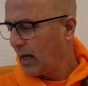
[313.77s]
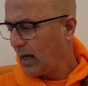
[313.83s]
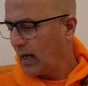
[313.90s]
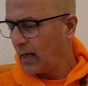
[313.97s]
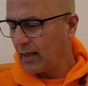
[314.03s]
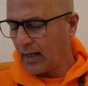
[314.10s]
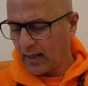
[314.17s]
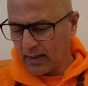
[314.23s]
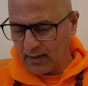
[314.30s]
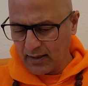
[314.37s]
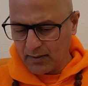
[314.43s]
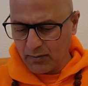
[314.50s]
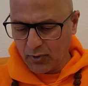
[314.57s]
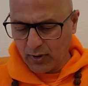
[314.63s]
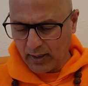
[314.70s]
And
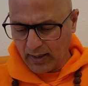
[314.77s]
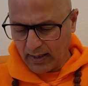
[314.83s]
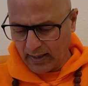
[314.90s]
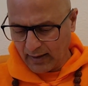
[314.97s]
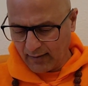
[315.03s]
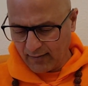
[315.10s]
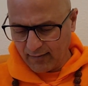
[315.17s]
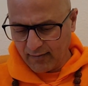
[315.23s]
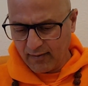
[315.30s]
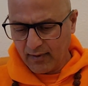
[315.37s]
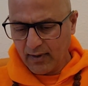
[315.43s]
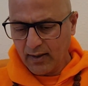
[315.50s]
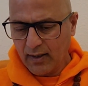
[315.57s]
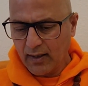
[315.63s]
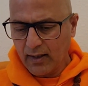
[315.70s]
another book I have
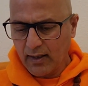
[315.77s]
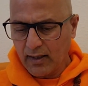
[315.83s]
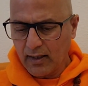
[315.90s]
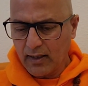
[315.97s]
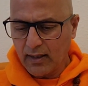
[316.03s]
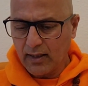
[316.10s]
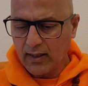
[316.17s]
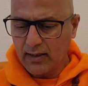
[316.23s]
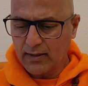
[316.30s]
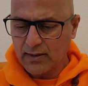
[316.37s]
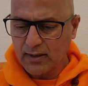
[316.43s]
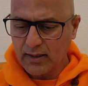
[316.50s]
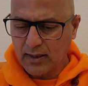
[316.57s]
is